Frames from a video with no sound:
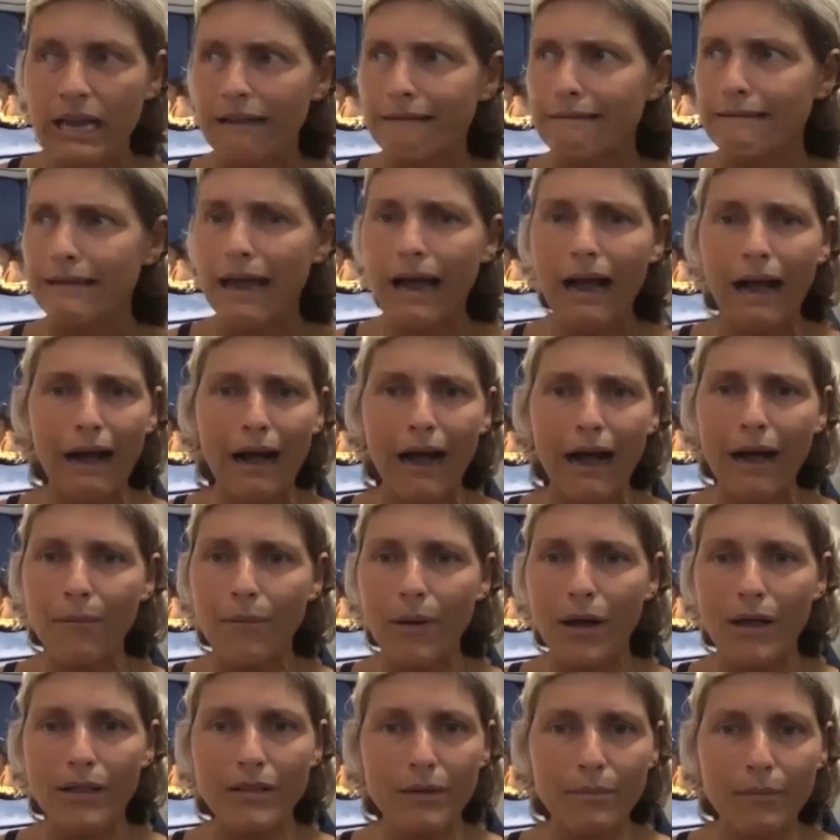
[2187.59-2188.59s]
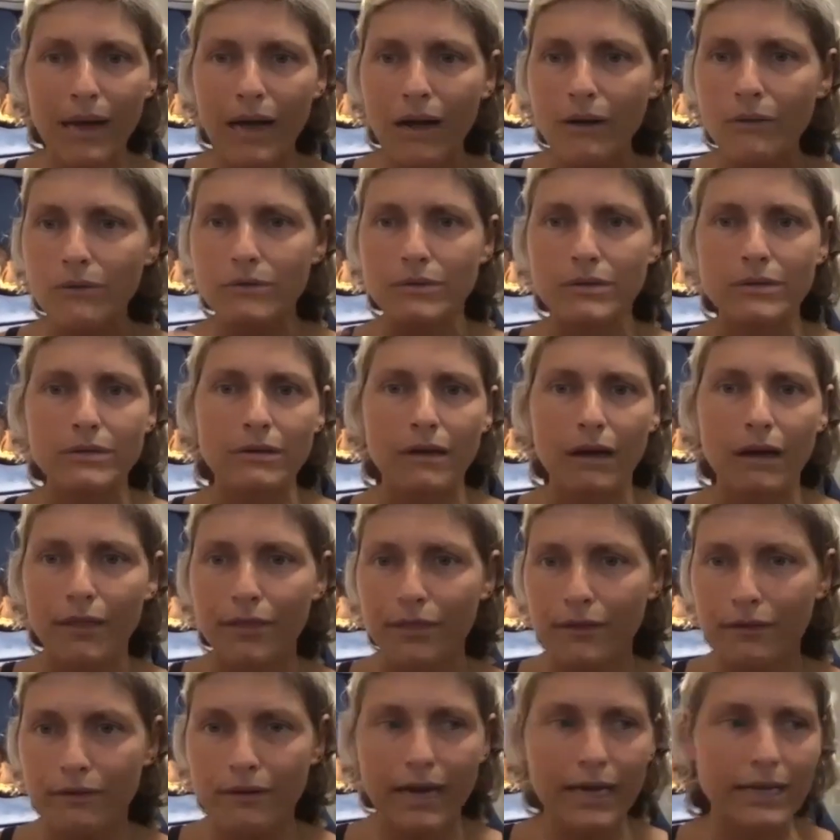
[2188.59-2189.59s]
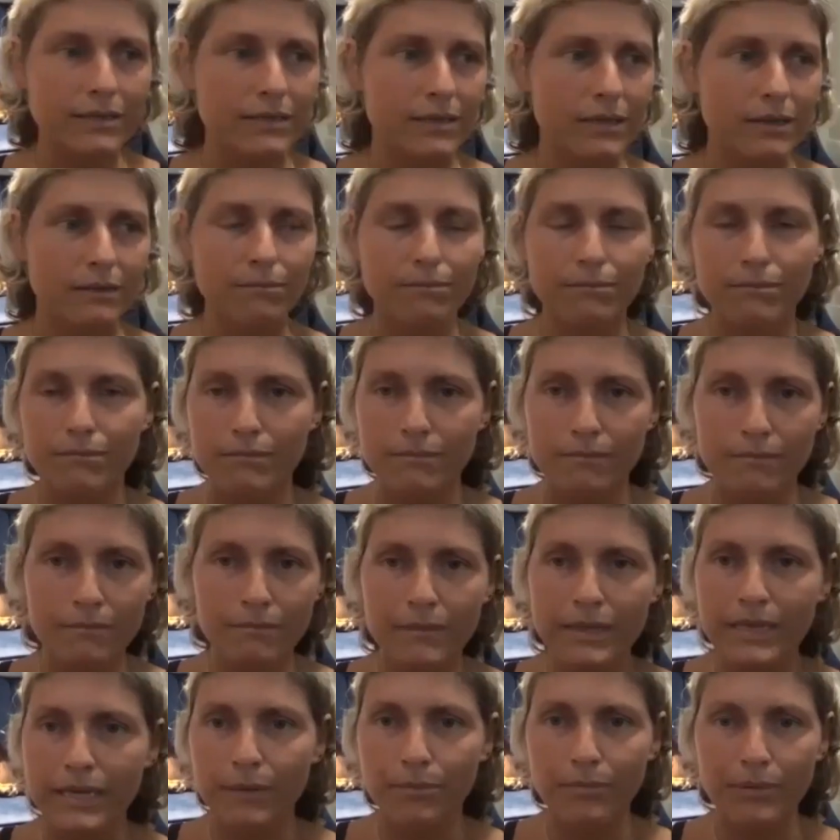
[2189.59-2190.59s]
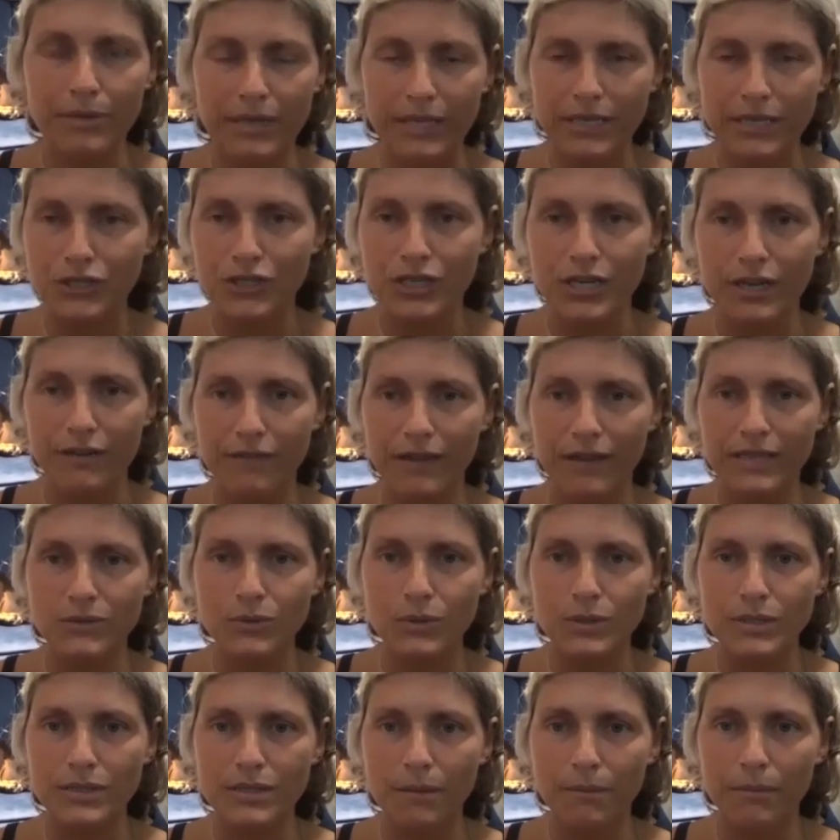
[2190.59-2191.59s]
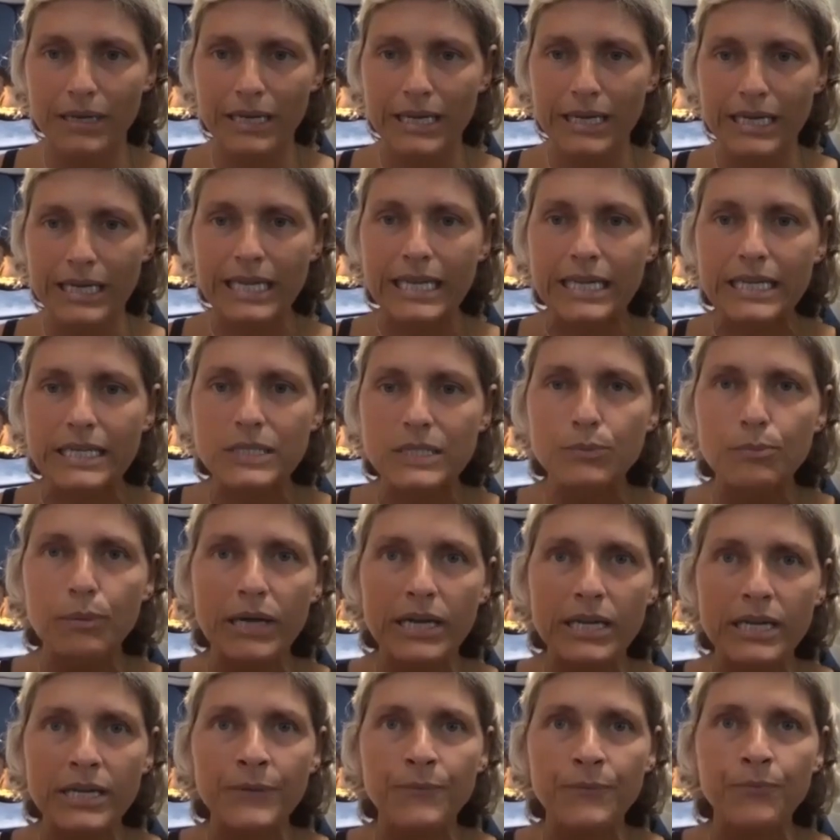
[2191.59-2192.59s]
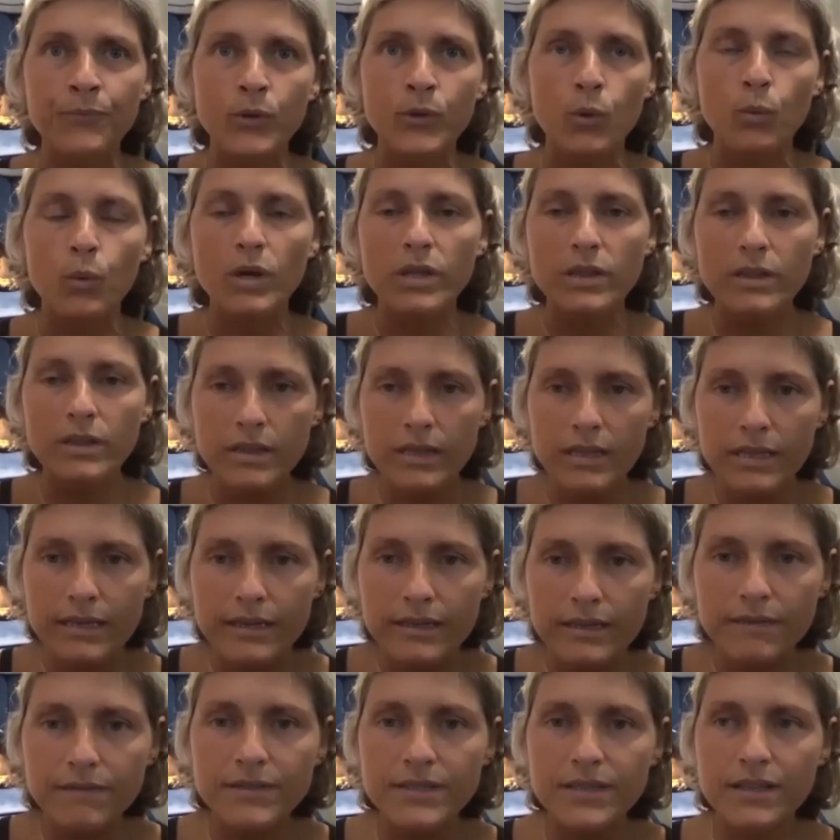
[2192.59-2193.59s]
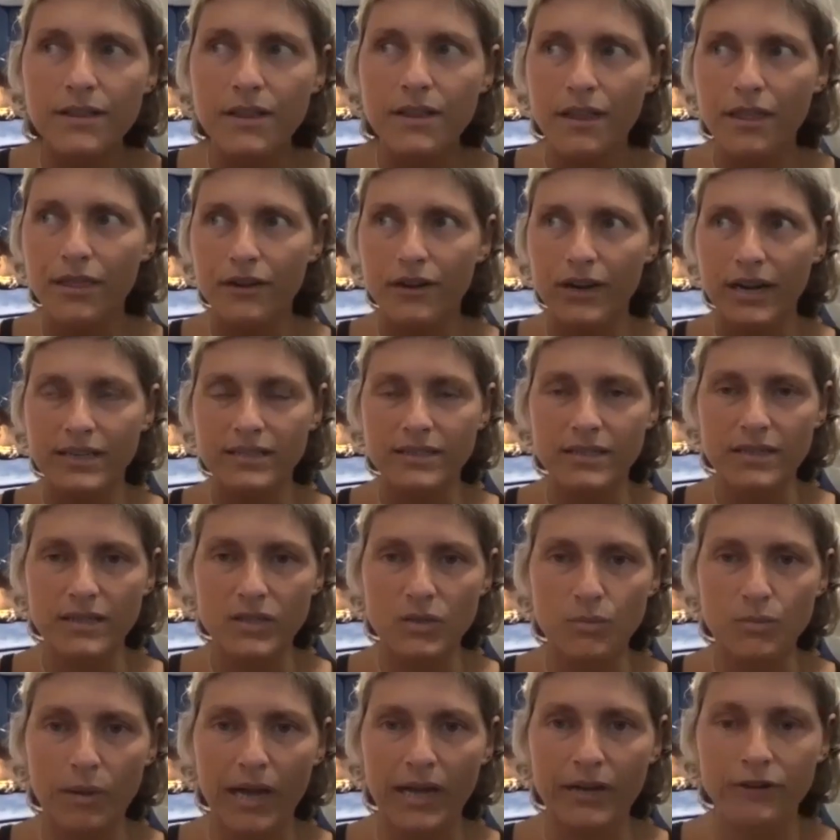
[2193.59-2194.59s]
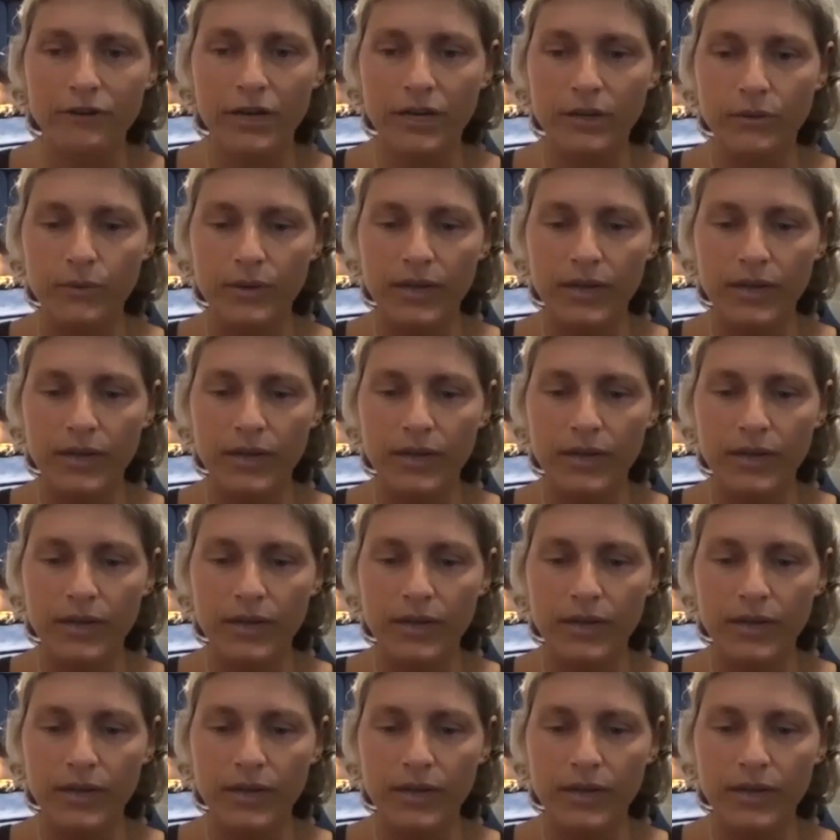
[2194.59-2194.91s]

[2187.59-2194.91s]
yeah, I'm all about a thoracic manipulation if that's what somebody needs, but what lives in the thoracic spine, right?